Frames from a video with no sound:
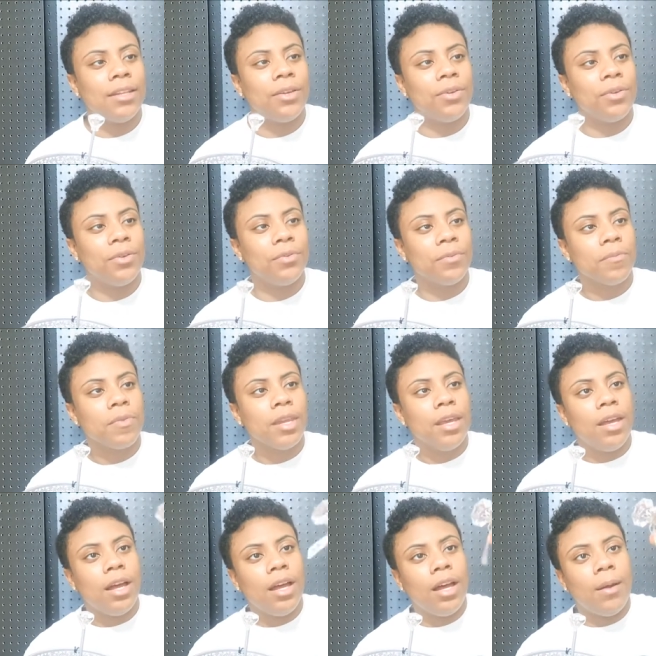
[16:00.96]
a little
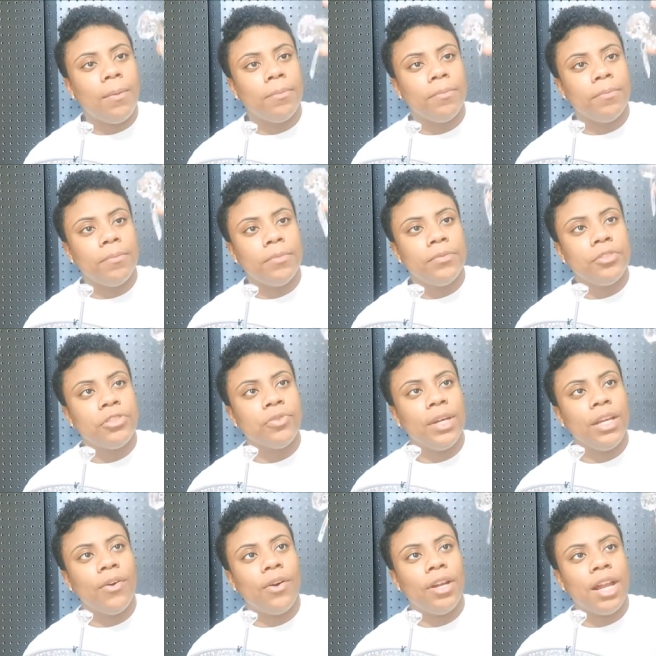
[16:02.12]
um,
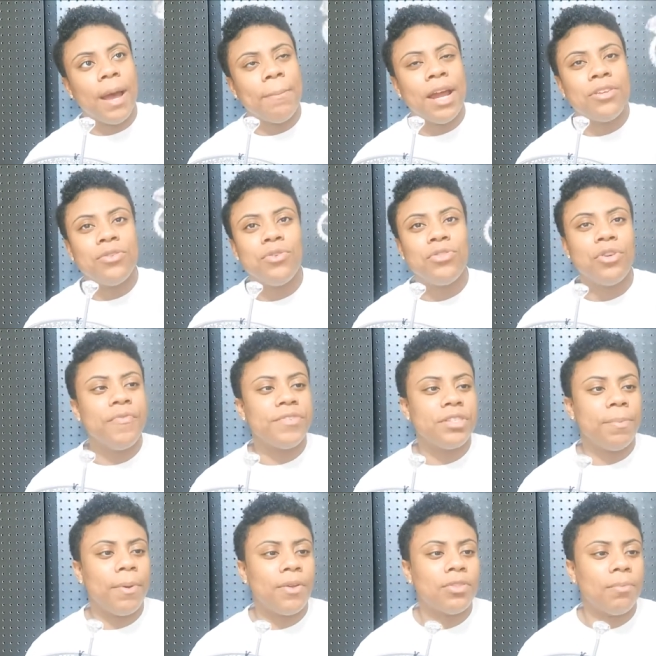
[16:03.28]
string on it i'm not too sure if it's
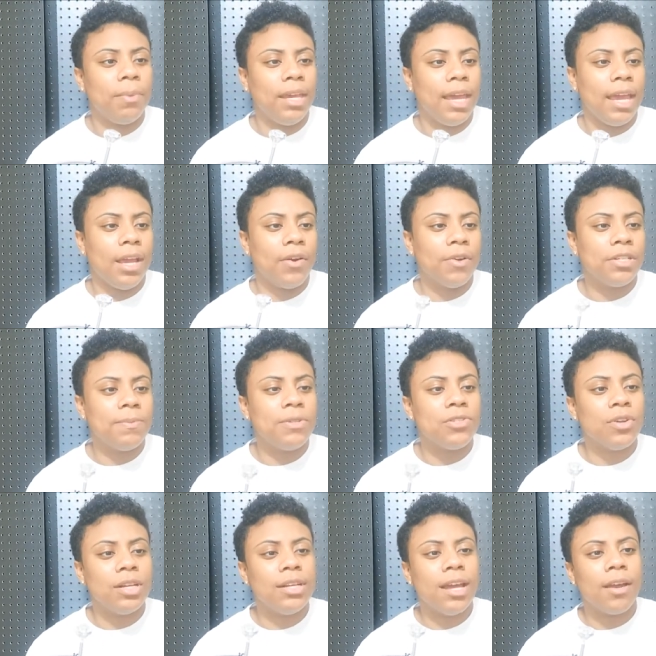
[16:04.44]
supposed to be a christmas
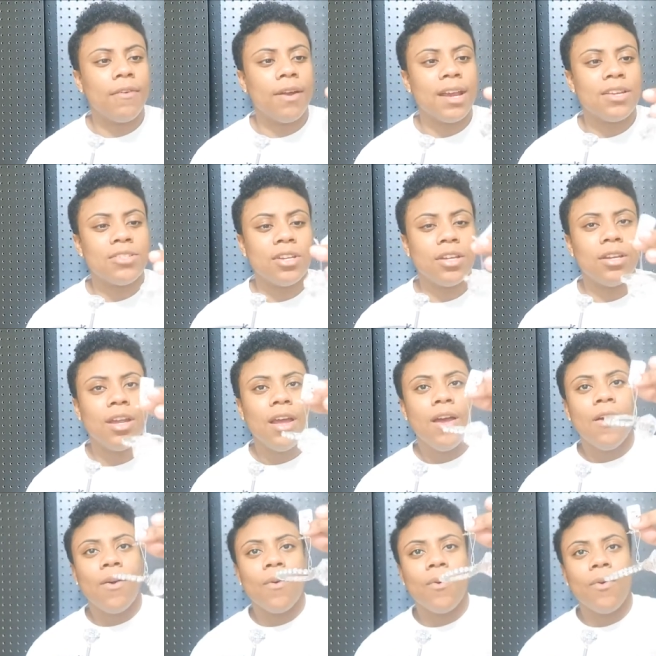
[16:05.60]
tree decoration
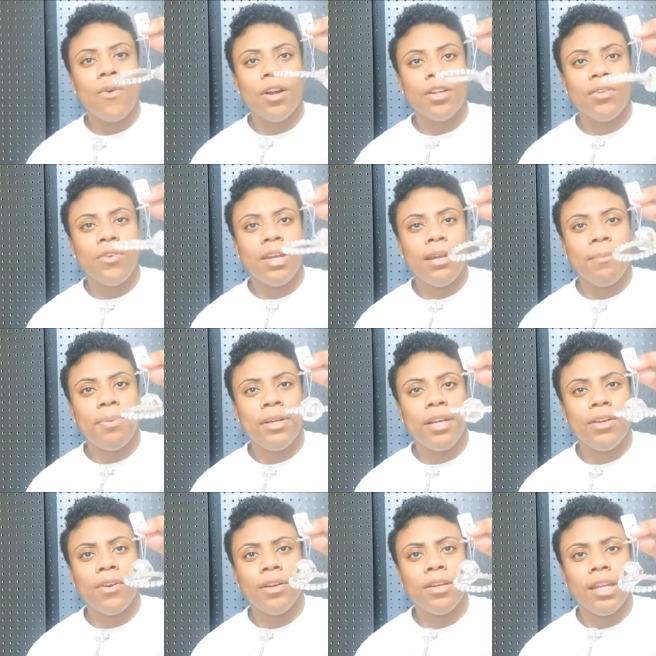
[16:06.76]
or you can put it
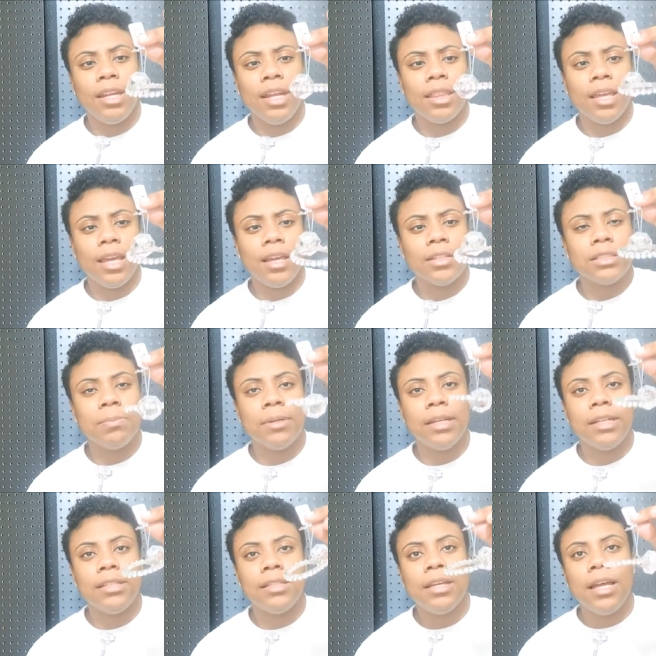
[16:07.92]
on anything else
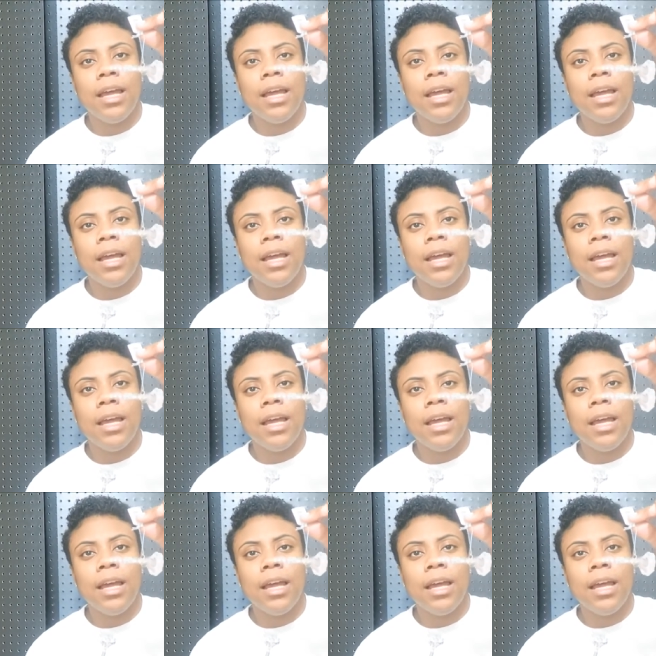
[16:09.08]
but